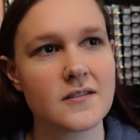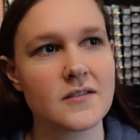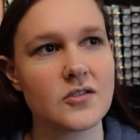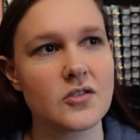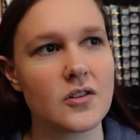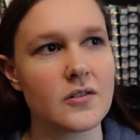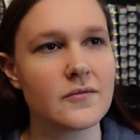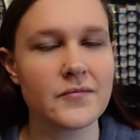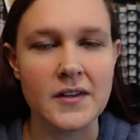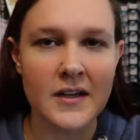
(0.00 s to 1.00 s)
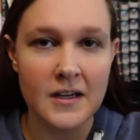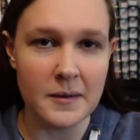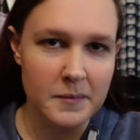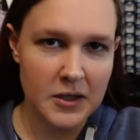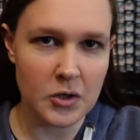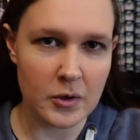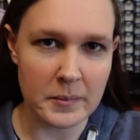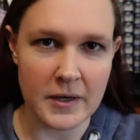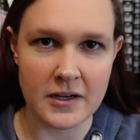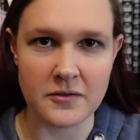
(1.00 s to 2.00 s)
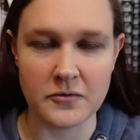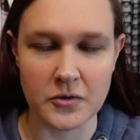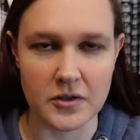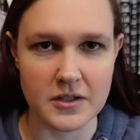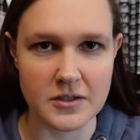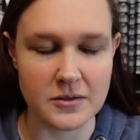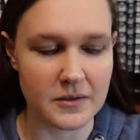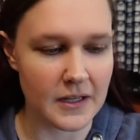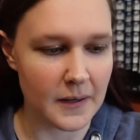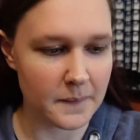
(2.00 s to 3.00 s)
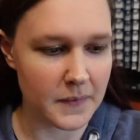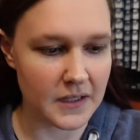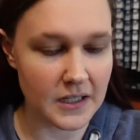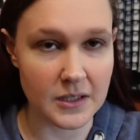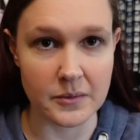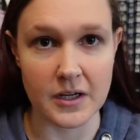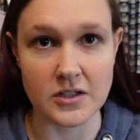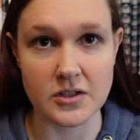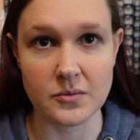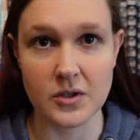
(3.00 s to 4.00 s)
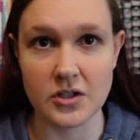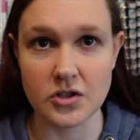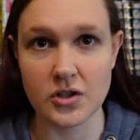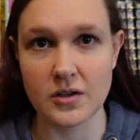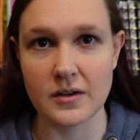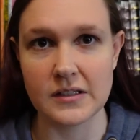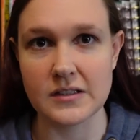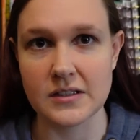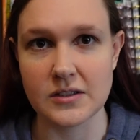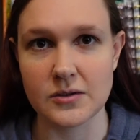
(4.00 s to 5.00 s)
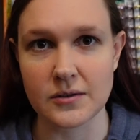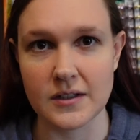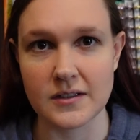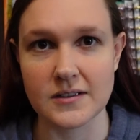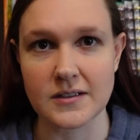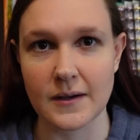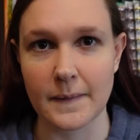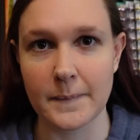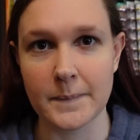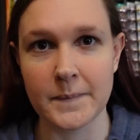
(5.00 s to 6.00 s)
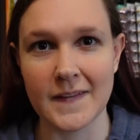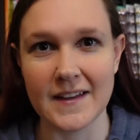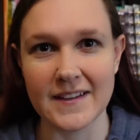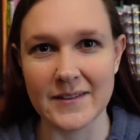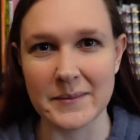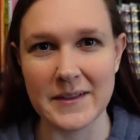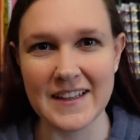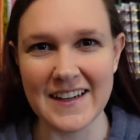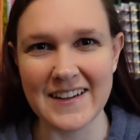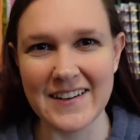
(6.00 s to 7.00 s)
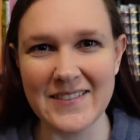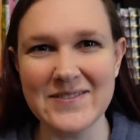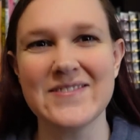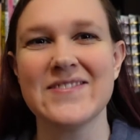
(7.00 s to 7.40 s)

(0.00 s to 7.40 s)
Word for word: So I've been going back and forth and doing that. But anyway, I just wanted to show you guys these two things. So be like them.